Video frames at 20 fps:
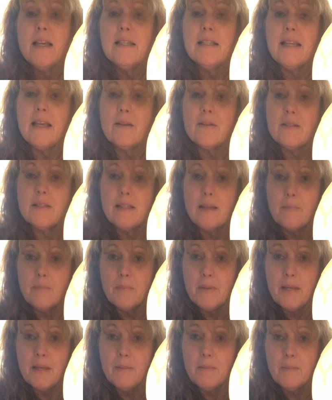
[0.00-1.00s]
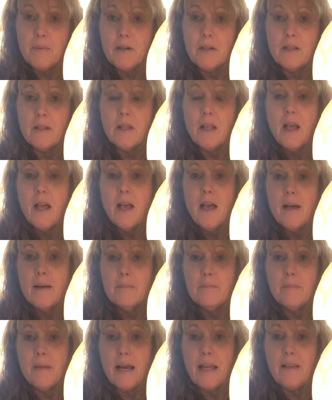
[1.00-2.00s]
Now, some people
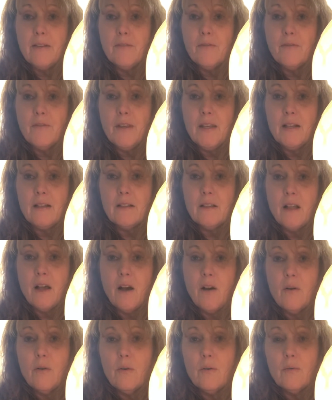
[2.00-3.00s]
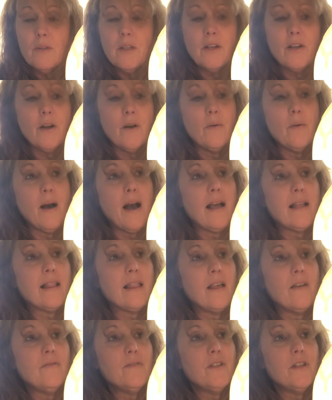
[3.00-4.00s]
might feel, oh, I'd
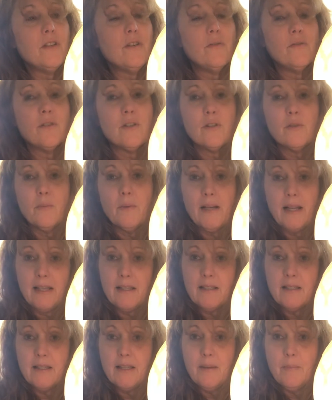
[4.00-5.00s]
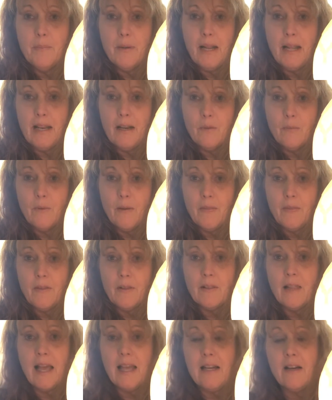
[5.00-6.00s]
love to use this when I sleep, but I don't want the
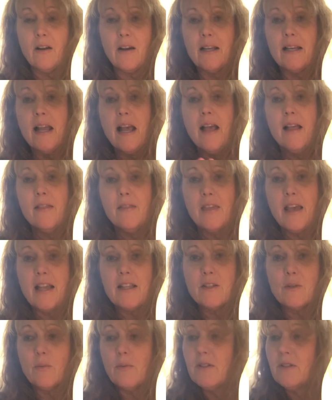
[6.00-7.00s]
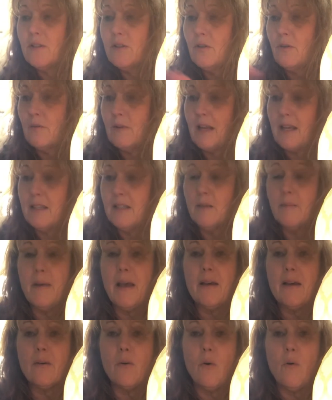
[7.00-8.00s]
light on. That's what's so nice
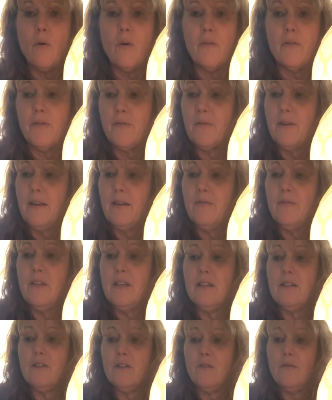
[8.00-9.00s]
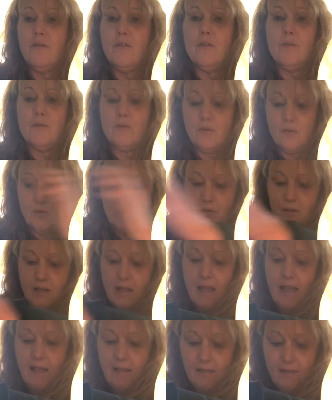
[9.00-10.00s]
about all 3 of these diffusers.
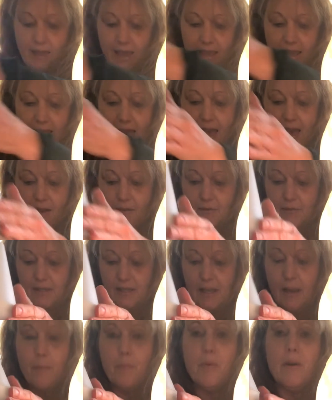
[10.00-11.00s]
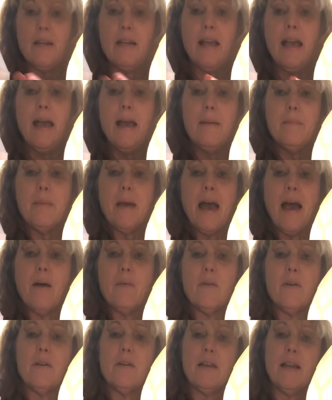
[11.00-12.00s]
They have separate
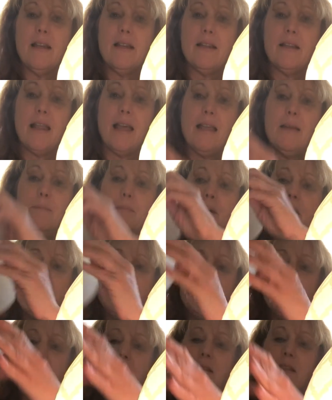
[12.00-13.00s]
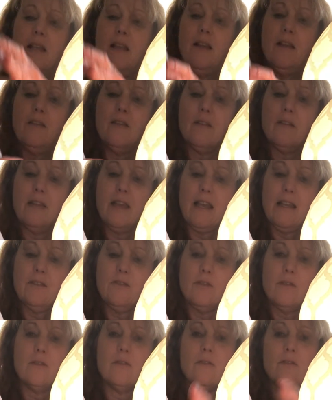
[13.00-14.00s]
power and light buttons. The
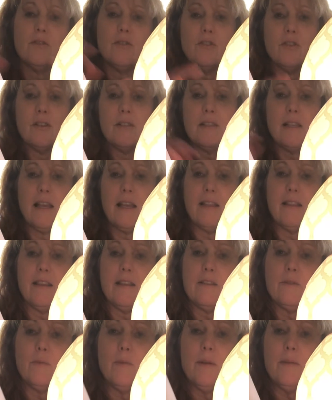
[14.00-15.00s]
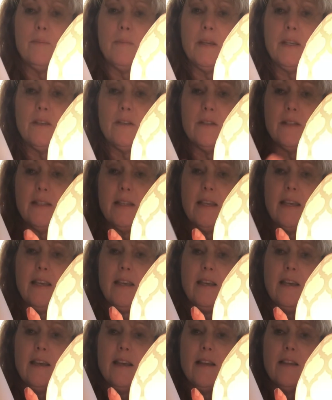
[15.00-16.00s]
Lantern looks just like this one, but you
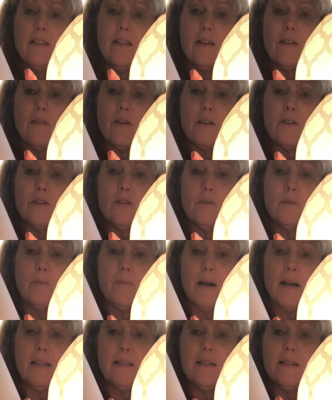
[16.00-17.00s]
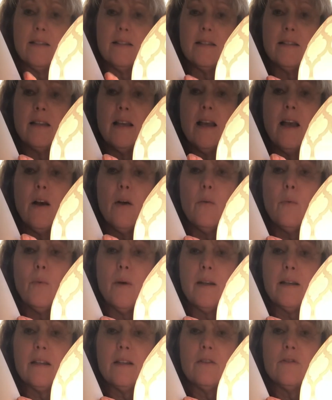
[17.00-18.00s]
see there are 2 buttons.
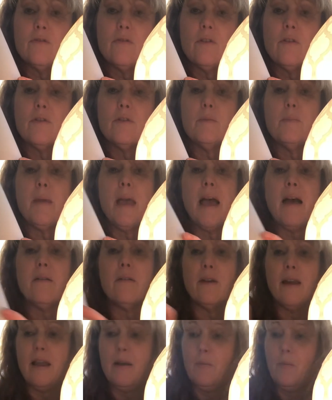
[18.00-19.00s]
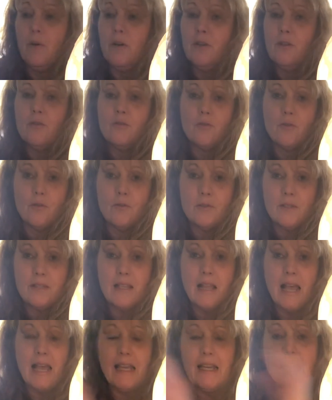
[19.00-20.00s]
One controls power and one controls
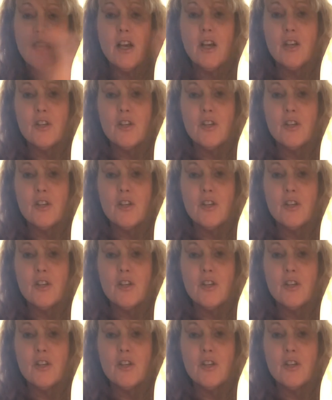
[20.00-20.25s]
light.